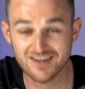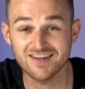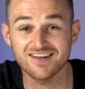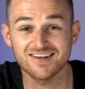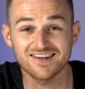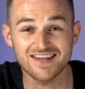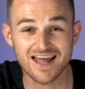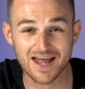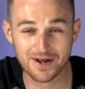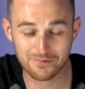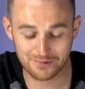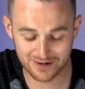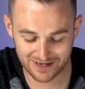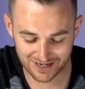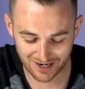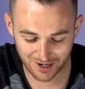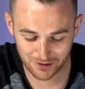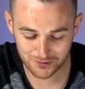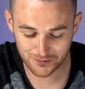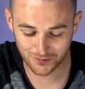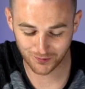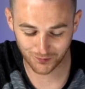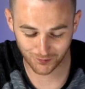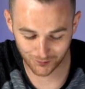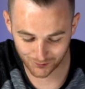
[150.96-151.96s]
There we
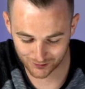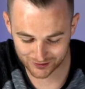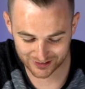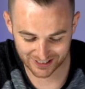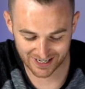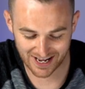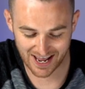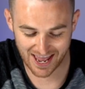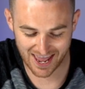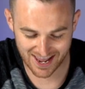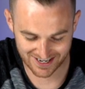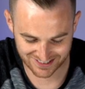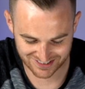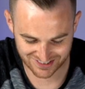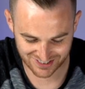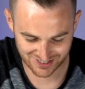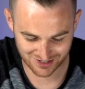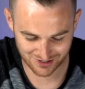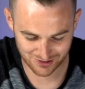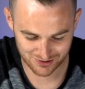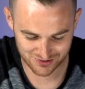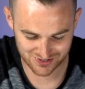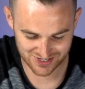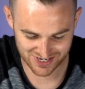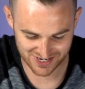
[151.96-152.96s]
go, order
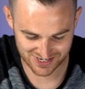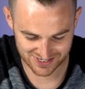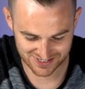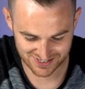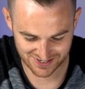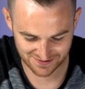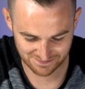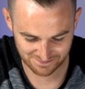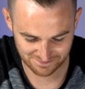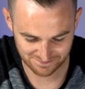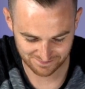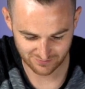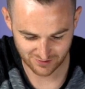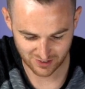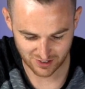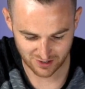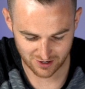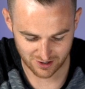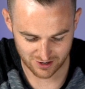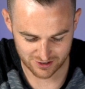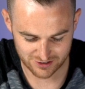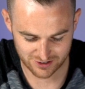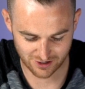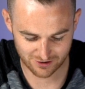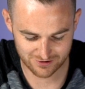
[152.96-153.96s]
executed.
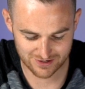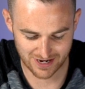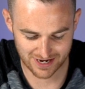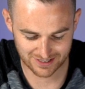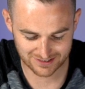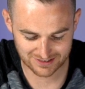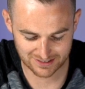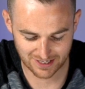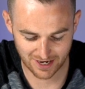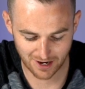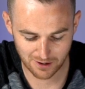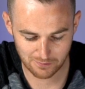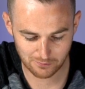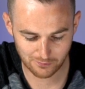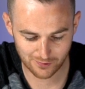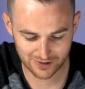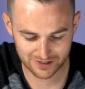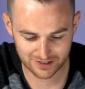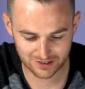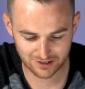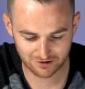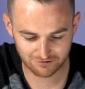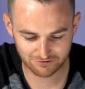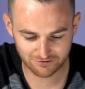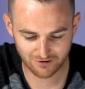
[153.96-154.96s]
So next up, we're
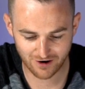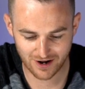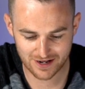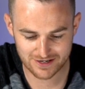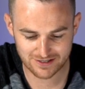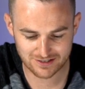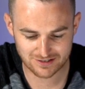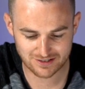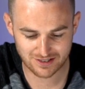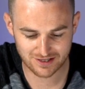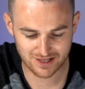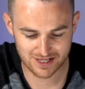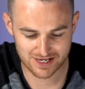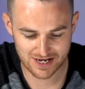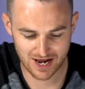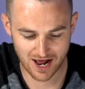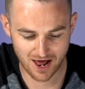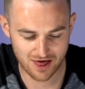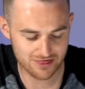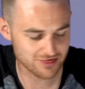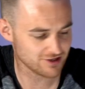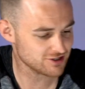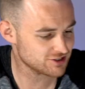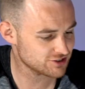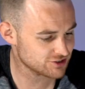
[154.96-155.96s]
going to find the
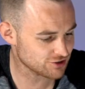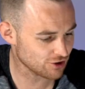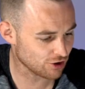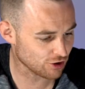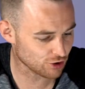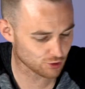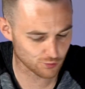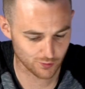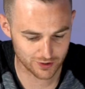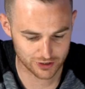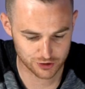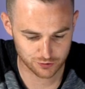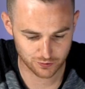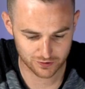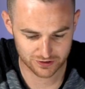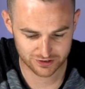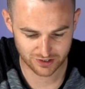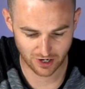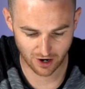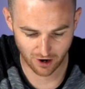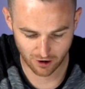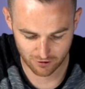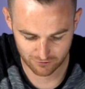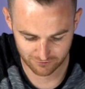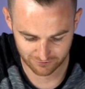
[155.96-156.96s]
other stock, which was
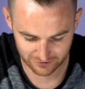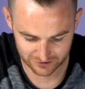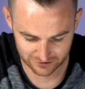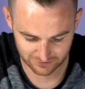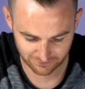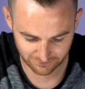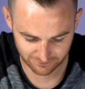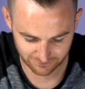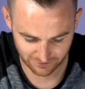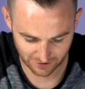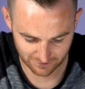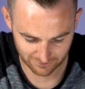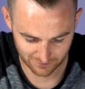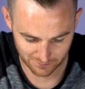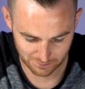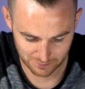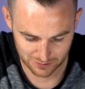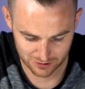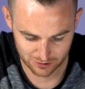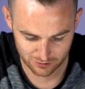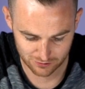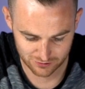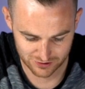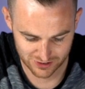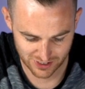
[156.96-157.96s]
OVID
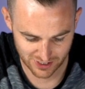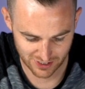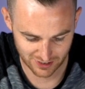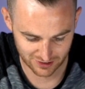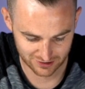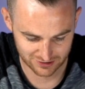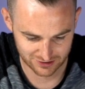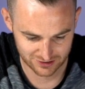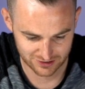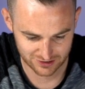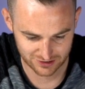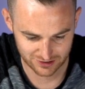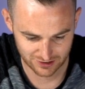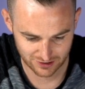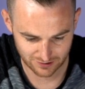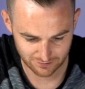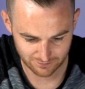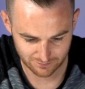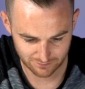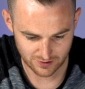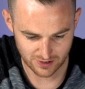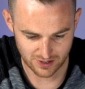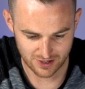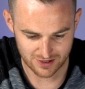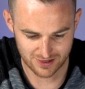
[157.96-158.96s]
Therapeutics.
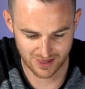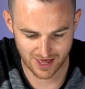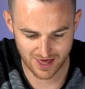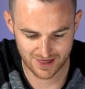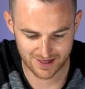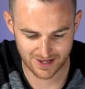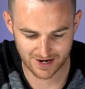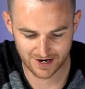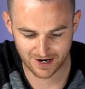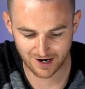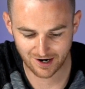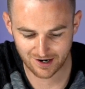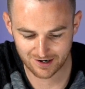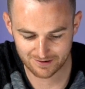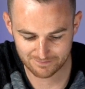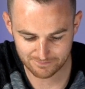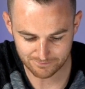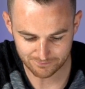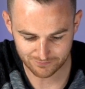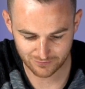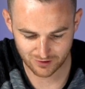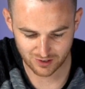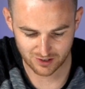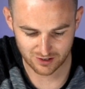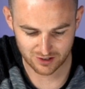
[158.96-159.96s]
There they
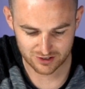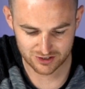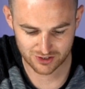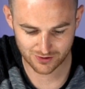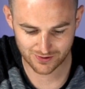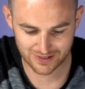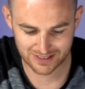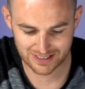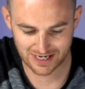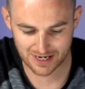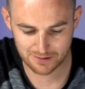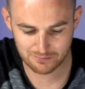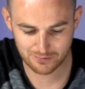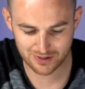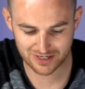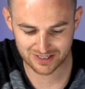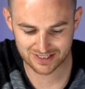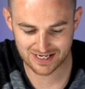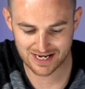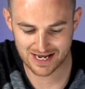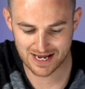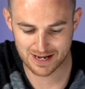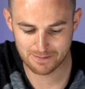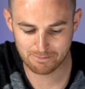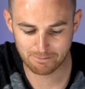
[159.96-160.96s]
are. So again, we're going
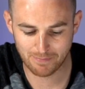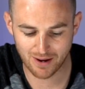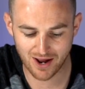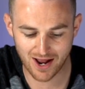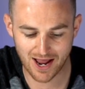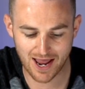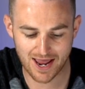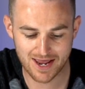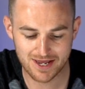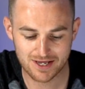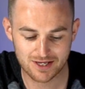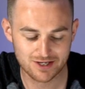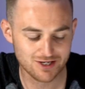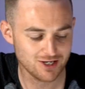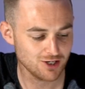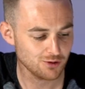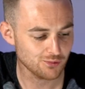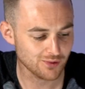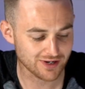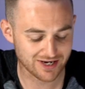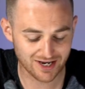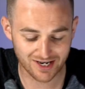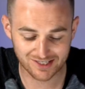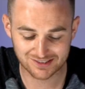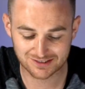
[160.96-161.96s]
to hit buy.
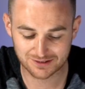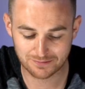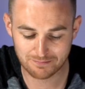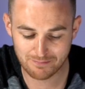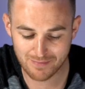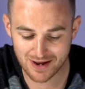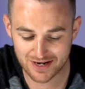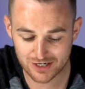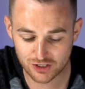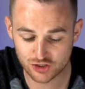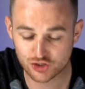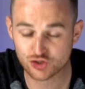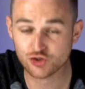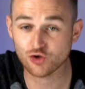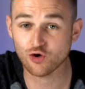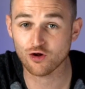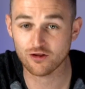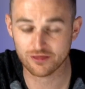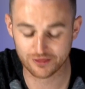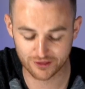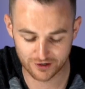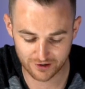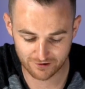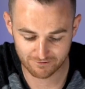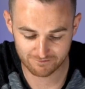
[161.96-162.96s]
We're going to make
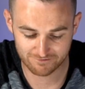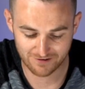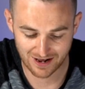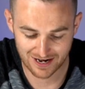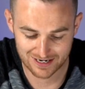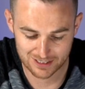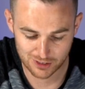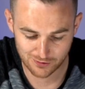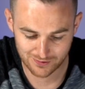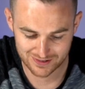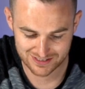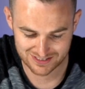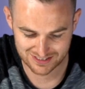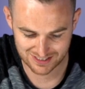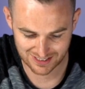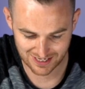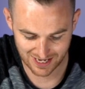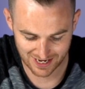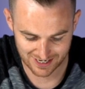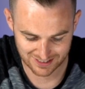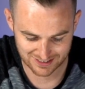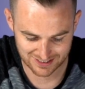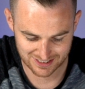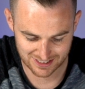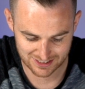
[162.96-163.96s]
sure that value is
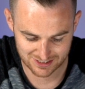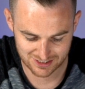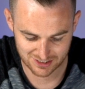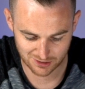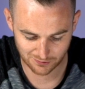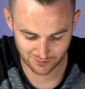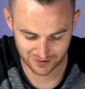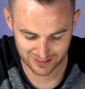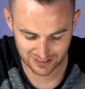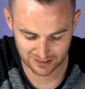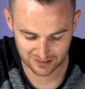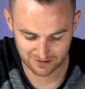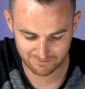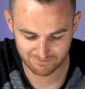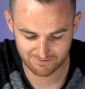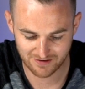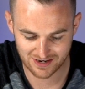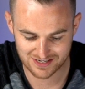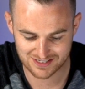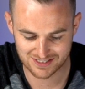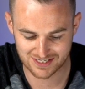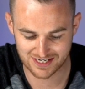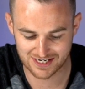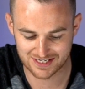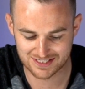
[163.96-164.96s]
selected so we can
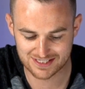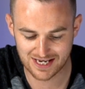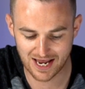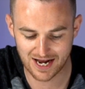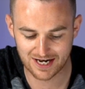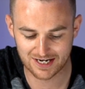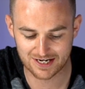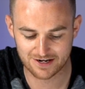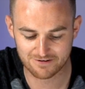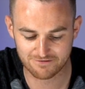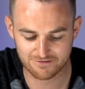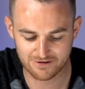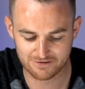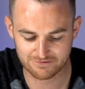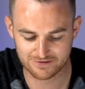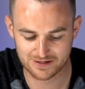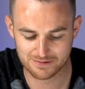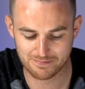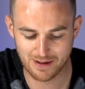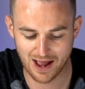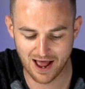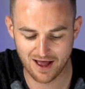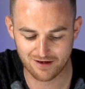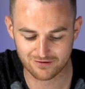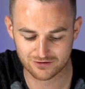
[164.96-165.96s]
invest exactly
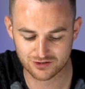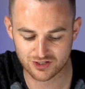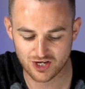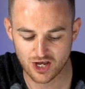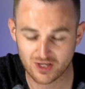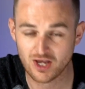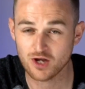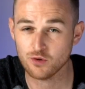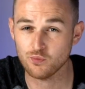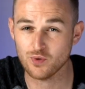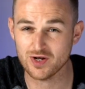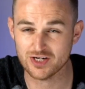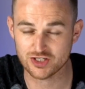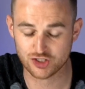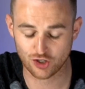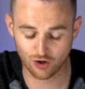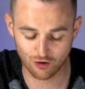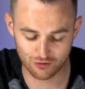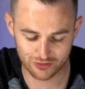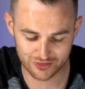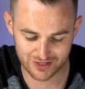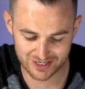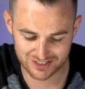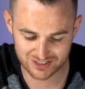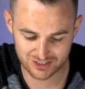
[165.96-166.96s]
£50, which
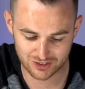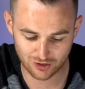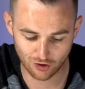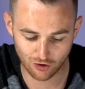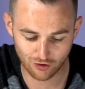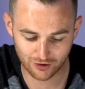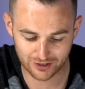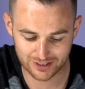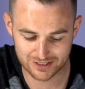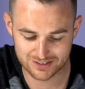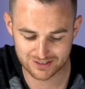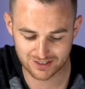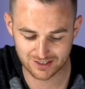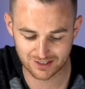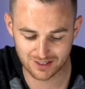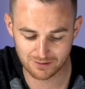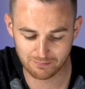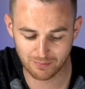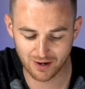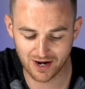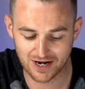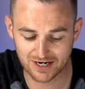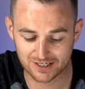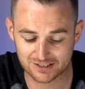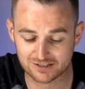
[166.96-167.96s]
on this stock is going to
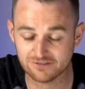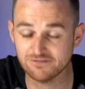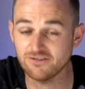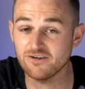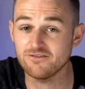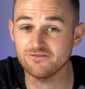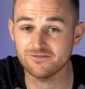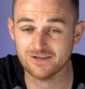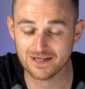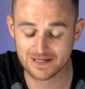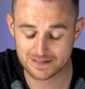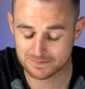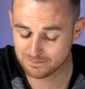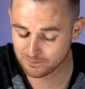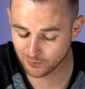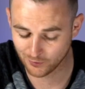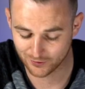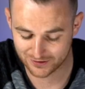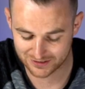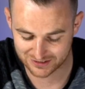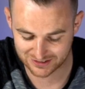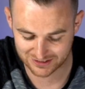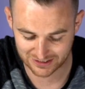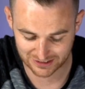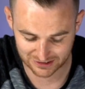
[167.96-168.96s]
buy us
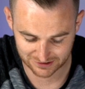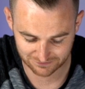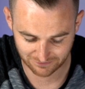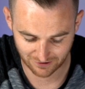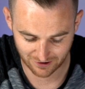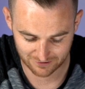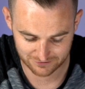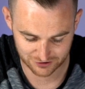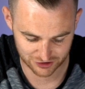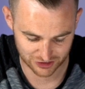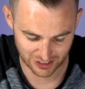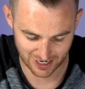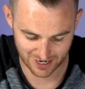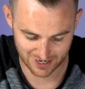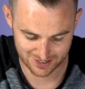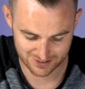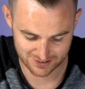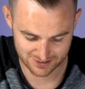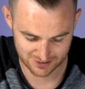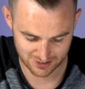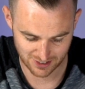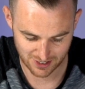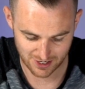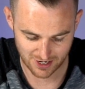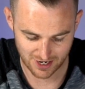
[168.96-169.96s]
15.65
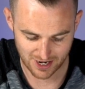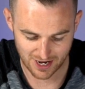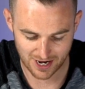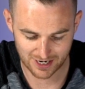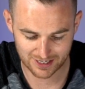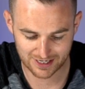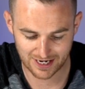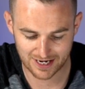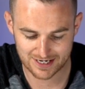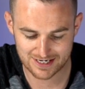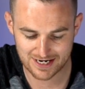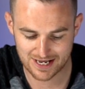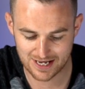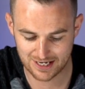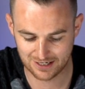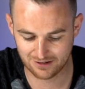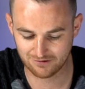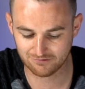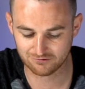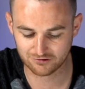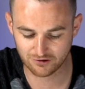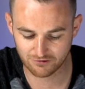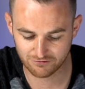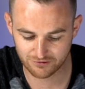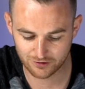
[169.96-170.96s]
shares. Again,
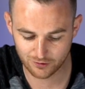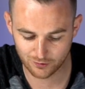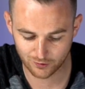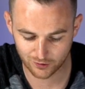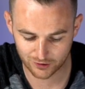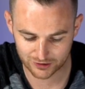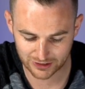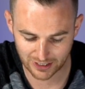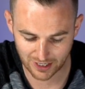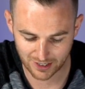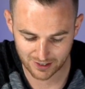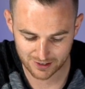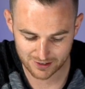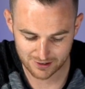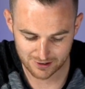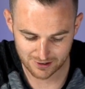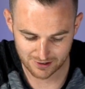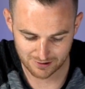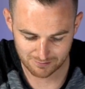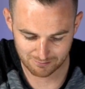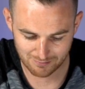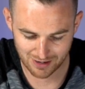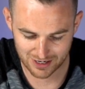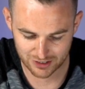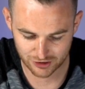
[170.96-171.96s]
hit review order,
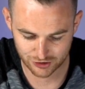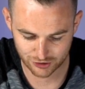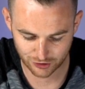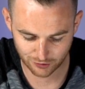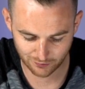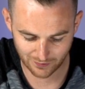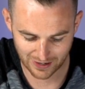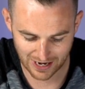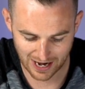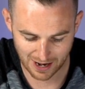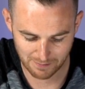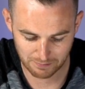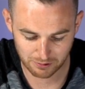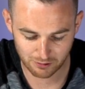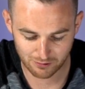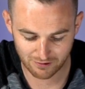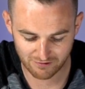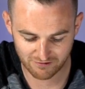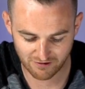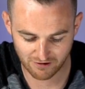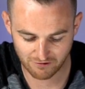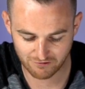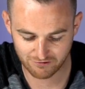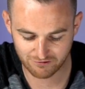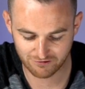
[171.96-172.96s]
make sure we're happy
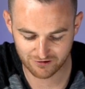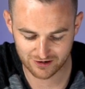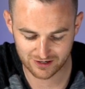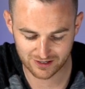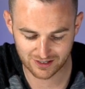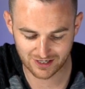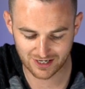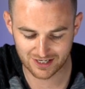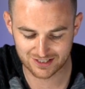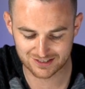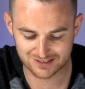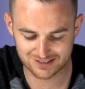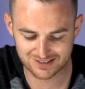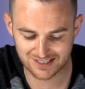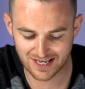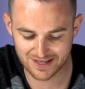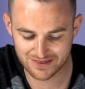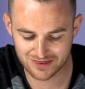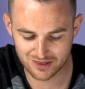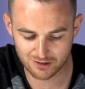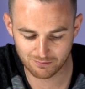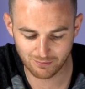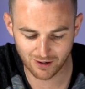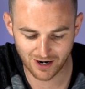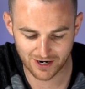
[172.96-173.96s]
with everything and
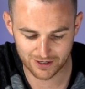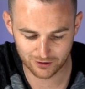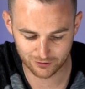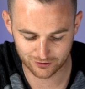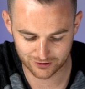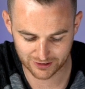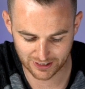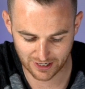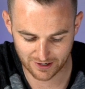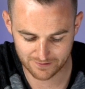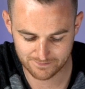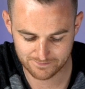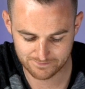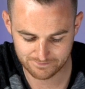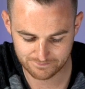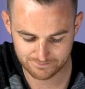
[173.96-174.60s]
send the buy order.